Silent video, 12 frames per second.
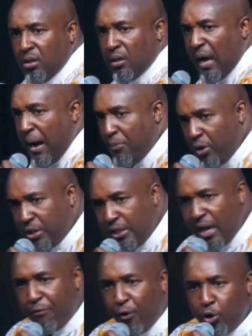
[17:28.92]
I'm not
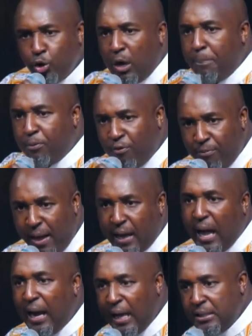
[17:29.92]
here for you to approve my
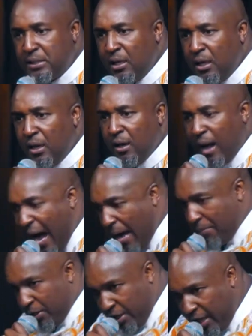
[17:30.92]
colors.
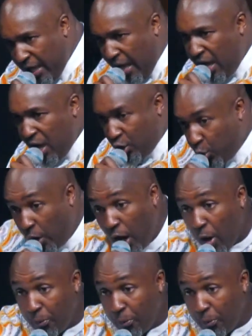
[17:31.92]
I'm here to help